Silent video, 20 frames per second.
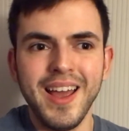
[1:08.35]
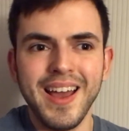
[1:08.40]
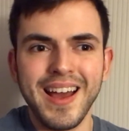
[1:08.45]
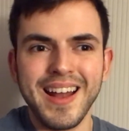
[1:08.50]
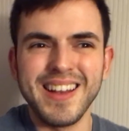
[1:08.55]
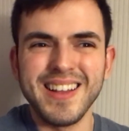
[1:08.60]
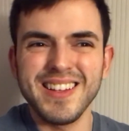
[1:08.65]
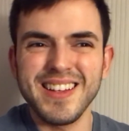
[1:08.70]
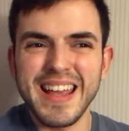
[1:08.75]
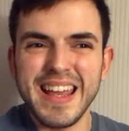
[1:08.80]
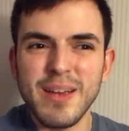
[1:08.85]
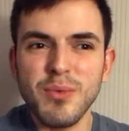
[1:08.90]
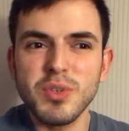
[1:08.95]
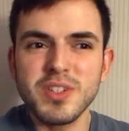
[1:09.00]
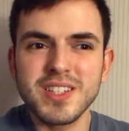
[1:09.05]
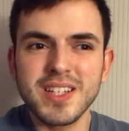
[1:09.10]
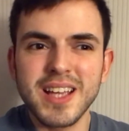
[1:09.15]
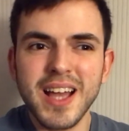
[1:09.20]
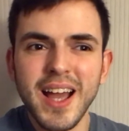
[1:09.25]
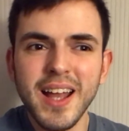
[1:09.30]
and it
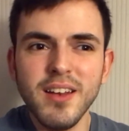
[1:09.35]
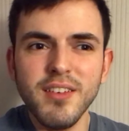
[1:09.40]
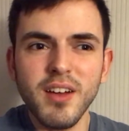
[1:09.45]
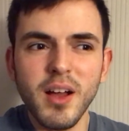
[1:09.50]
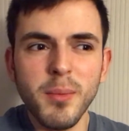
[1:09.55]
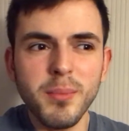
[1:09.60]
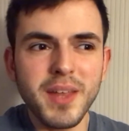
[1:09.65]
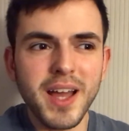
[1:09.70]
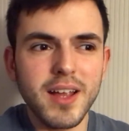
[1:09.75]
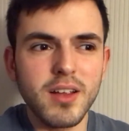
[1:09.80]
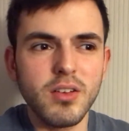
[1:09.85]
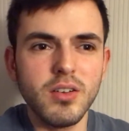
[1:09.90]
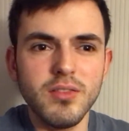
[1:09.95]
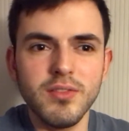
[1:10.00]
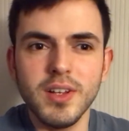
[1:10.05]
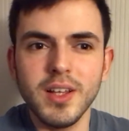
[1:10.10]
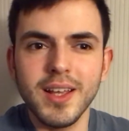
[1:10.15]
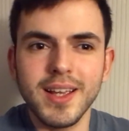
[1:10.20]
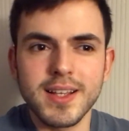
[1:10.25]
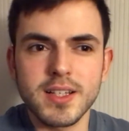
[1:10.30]
was the kind of album that I couldn't
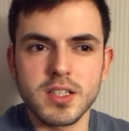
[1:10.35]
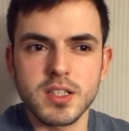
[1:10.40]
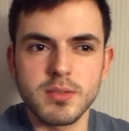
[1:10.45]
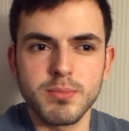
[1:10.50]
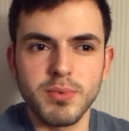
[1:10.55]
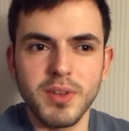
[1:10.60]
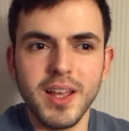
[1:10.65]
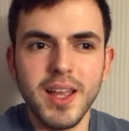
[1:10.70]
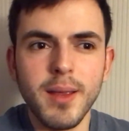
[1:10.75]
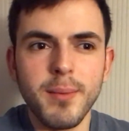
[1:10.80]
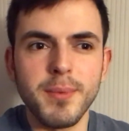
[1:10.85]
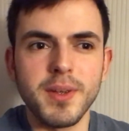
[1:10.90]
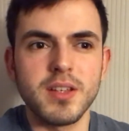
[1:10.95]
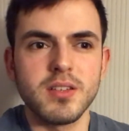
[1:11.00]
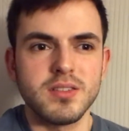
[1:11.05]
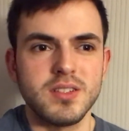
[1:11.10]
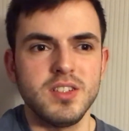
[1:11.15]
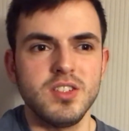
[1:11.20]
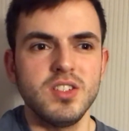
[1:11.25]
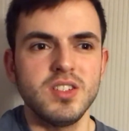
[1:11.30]
really explain
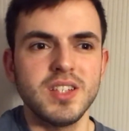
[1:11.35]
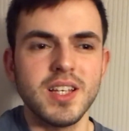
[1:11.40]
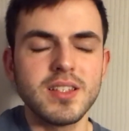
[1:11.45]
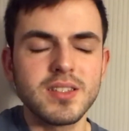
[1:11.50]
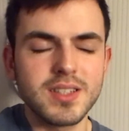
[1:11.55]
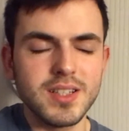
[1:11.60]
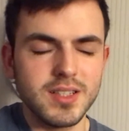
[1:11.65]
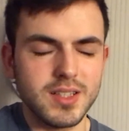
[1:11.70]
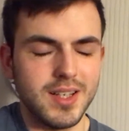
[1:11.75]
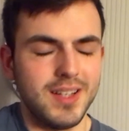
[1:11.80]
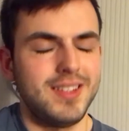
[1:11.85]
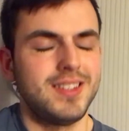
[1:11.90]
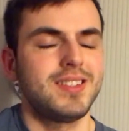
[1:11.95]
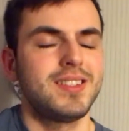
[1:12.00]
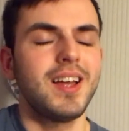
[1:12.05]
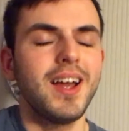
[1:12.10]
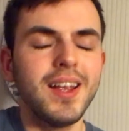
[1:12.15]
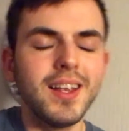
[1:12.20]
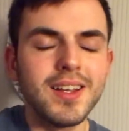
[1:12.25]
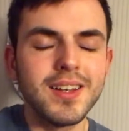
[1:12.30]
because it just has these like
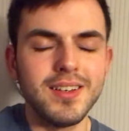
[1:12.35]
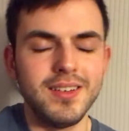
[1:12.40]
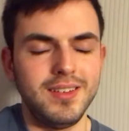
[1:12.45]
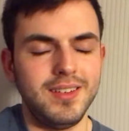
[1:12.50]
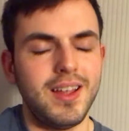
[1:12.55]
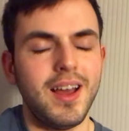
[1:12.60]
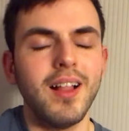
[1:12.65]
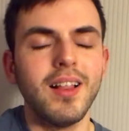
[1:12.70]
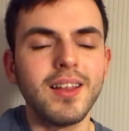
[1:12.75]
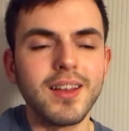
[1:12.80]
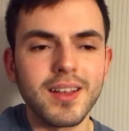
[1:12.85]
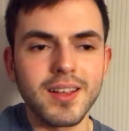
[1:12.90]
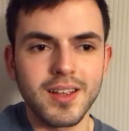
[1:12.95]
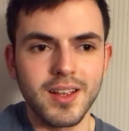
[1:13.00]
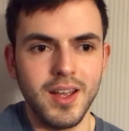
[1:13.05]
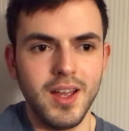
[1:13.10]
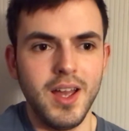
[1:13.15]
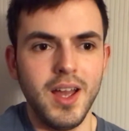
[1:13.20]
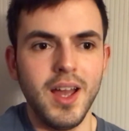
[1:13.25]
psychedelic